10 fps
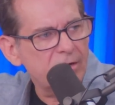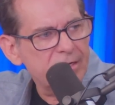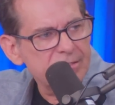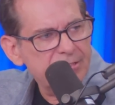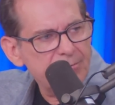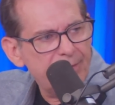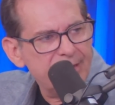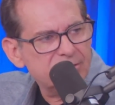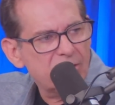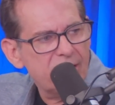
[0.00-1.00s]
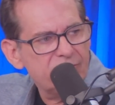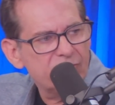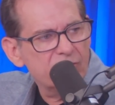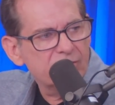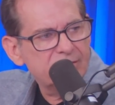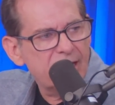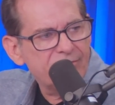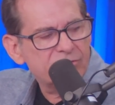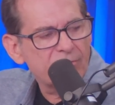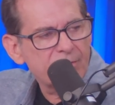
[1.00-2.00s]
is the baseline for
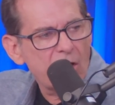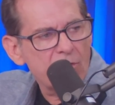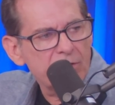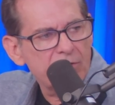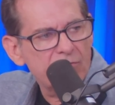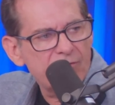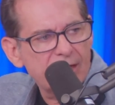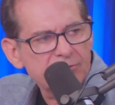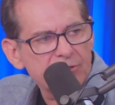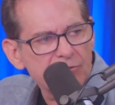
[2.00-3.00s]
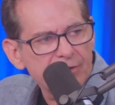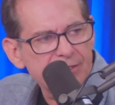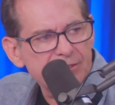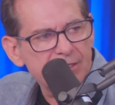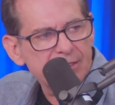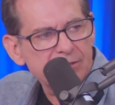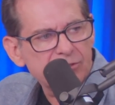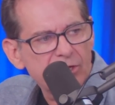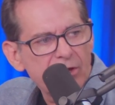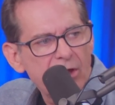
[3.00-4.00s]
deaths from cardiovascular
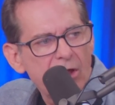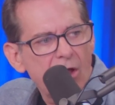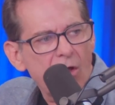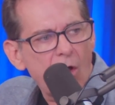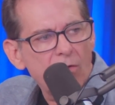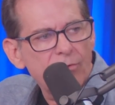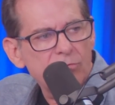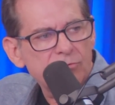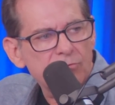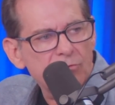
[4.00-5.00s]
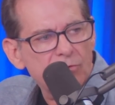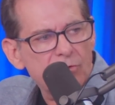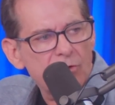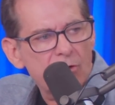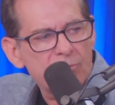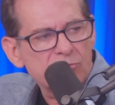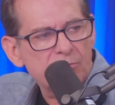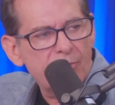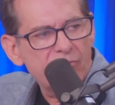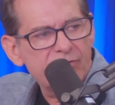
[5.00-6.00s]
incidents. All those numbers
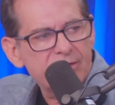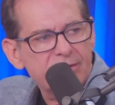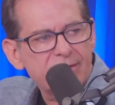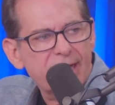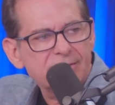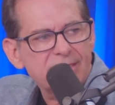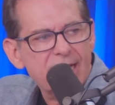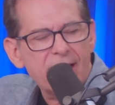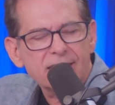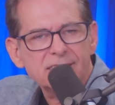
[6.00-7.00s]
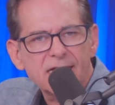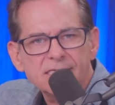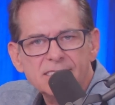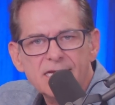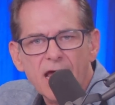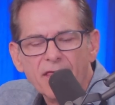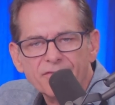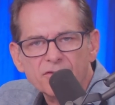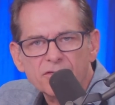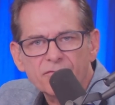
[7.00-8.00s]
above it, that's the excess
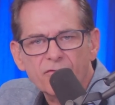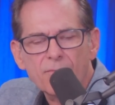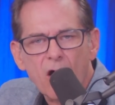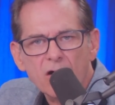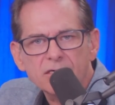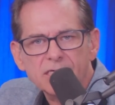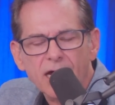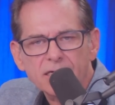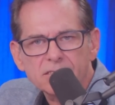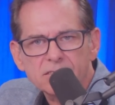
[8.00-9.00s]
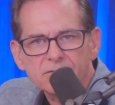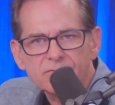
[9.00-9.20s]
deaths from heart attacks.